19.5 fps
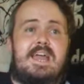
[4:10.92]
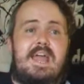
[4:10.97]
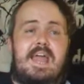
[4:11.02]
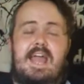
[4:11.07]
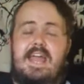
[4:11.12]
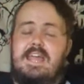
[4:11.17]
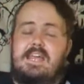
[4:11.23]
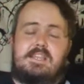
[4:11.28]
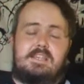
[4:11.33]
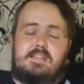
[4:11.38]

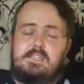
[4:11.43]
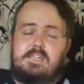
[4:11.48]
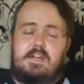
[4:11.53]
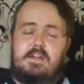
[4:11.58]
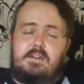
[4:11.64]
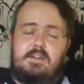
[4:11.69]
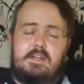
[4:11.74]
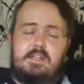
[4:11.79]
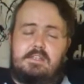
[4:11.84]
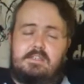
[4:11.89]
And
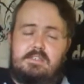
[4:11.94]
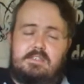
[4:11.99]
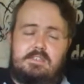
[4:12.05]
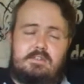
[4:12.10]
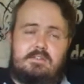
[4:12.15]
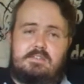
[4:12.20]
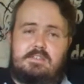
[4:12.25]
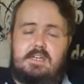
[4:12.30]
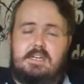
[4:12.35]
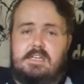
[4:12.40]
yeah, this
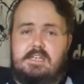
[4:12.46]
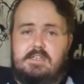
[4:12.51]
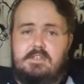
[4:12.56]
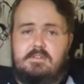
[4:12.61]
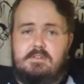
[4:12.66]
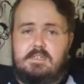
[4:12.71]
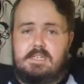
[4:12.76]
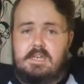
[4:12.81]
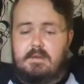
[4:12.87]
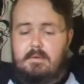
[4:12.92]
looks like an
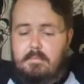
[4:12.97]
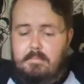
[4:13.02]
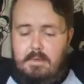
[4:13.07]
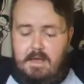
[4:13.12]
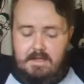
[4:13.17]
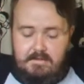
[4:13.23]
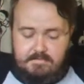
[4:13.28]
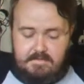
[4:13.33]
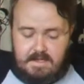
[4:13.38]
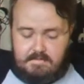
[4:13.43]
interesting album.
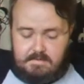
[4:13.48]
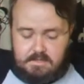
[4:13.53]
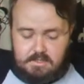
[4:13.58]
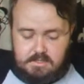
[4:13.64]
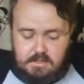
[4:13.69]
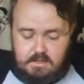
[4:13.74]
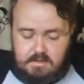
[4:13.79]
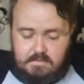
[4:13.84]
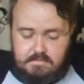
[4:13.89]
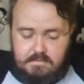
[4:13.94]
My favourite
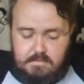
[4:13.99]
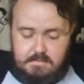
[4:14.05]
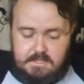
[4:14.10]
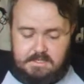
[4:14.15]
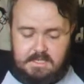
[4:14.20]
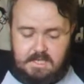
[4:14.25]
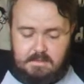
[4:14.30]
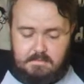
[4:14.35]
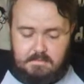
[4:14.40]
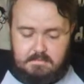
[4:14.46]
song from this
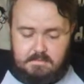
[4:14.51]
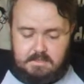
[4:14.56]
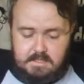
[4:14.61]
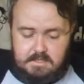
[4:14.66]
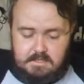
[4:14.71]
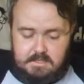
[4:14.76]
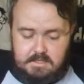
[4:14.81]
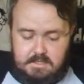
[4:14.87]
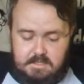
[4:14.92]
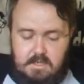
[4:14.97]
album is
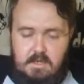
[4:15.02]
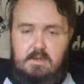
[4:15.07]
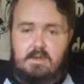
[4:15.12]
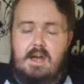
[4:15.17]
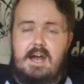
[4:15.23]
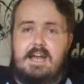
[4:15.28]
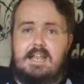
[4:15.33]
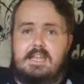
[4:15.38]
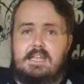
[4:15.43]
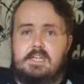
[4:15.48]
the song
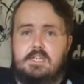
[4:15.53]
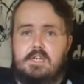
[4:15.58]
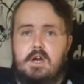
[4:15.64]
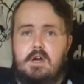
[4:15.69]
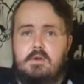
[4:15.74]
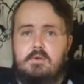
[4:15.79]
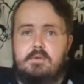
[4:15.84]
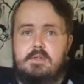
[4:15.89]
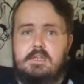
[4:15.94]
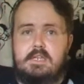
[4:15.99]
I Let
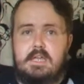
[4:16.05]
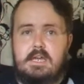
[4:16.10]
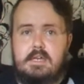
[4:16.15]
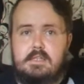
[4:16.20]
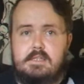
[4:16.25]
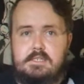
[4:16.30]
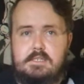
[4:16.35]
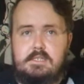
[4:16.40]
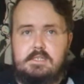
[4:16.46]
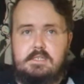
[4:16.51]
Go. Now,
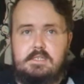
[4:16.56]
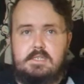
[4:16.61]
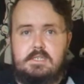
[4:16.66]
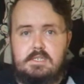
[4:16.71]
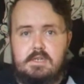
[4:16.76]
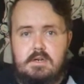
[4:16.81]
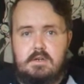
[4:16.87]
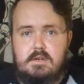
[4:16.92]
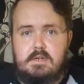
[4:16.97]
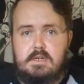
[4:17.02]
this is a
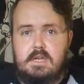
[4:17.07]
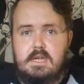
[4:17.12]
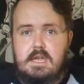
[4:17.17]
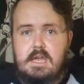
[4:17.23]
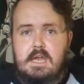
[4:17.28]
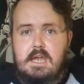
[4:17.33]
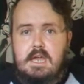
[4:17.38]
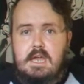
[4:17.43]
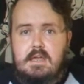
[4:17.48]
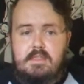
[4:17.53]
song
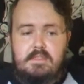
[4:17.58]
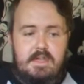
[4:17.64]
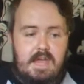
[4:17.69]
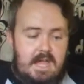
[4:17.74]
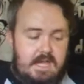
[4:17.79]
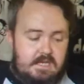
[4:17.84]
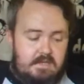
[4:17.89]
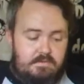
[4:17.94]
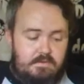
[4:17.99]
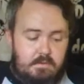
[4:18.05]

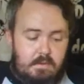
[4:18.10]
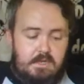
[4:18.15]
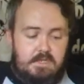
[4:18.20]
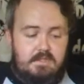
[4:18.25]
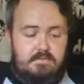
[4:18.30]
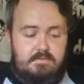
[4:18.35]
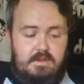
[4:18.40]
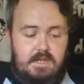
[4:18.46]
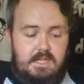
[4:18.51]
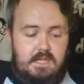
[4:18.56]
that, if you watch the
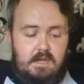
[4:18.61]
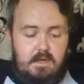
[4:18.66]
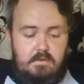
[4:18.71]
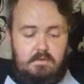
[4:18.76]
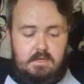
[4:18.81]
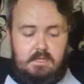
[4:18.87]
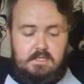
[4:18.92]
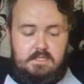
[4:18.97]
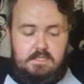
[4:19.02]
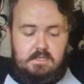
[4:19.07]
video,
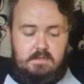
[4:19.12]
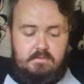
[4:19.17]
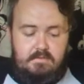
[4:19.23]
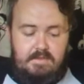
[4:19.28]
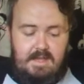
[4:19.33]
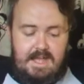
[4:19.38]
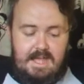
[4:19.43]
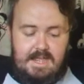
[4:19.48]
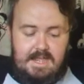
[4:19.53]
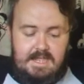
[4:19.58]
it's
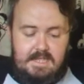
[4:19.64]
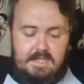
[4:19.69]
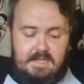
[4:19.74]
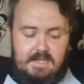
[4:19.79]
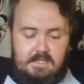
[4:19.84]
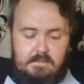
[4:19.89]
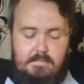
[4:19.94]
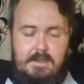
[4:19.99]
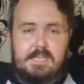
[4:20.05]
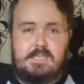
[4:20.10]

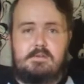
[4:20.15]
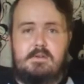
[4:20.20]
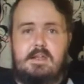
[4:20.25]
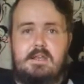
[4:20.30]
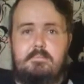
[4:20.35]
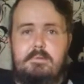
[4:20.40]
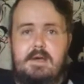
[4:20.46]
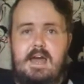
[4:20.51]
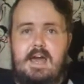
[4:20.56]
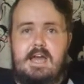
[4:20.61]
based around a
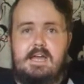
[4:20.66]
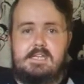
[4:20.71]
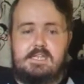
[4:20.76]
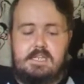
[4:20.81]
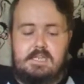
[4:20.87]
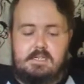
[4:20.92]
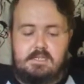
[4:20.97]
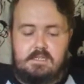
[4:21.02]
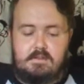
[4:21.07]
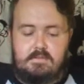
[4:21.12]

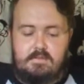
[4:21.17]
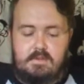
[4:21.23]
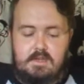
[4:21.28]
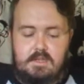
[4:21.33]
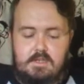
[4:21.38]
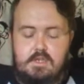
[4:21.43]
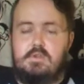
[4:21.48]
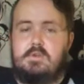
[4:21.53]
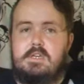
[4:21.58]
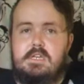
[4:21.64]
party, sort of a
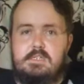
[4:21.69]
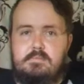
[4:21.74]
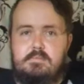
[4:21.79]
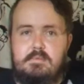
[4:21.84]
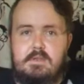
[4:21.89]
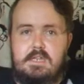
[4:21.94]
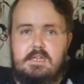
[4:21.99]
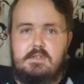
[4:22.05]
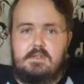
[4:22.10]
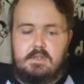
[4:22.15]
New Year's
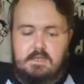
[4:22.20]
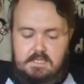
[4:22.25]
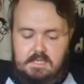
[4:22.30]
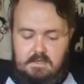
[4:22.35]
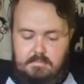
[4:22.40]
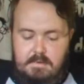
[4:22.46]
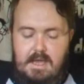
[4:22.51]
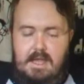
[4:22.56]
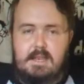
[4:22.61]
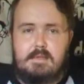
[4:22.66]
Eve
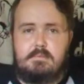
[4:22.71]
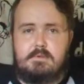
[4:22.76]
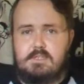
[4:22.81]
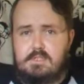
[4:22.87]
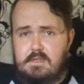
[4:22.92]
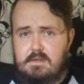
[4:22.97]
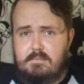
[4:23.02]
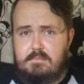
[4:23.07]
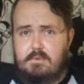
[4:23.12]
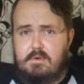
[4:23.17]
party, but
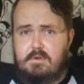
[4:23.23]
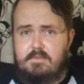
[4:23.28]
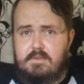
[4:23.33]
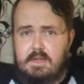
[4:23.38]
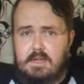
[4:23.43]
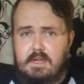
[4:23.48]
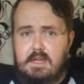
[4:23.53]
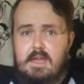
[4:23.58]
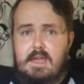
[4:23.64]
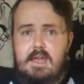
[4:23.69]
sort of more of
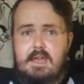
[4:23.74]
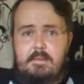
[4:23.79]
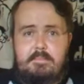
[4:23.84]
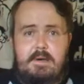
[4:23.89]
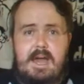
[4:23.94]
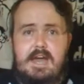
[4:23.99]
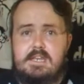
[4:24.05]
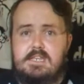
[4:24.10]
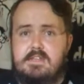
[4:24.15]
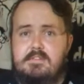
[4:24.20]
a
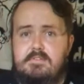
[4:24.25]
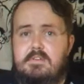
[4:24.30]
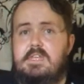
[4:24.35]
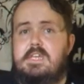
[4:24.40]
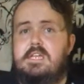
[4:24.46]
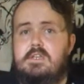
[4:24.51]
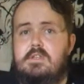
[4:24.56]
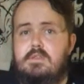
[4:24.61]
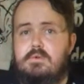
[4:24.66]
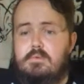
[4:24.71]
party for the
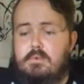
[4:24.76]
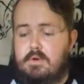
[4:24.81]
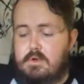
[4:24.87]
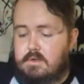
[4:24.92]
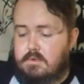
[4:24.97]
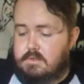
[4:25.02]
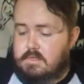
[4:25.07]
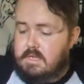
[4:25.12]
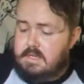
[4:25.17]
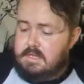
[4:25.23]
end of the
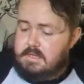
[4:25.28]
world.